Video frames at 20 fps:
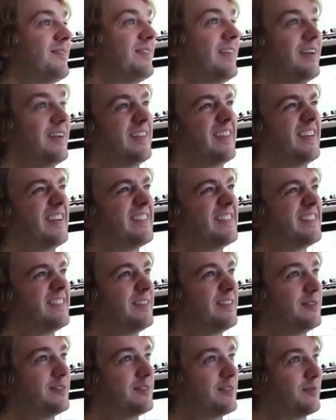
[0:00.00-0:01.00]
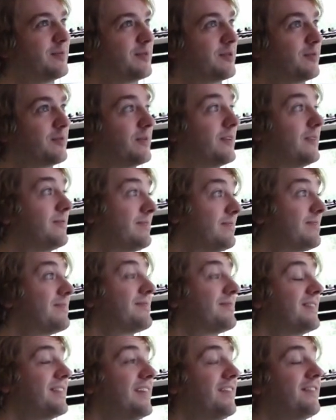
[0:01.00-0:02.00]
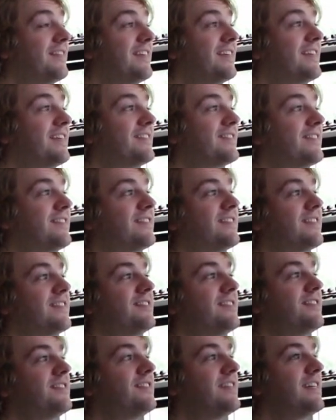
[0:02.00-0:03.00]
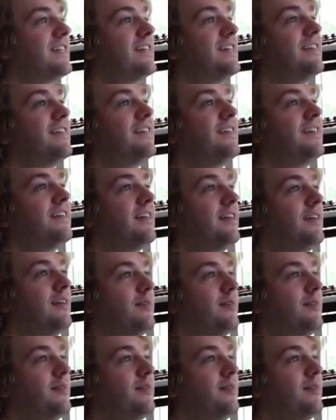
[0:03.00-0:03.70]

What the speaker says: don't think it's too similar, but definitely a good song, you should check it out.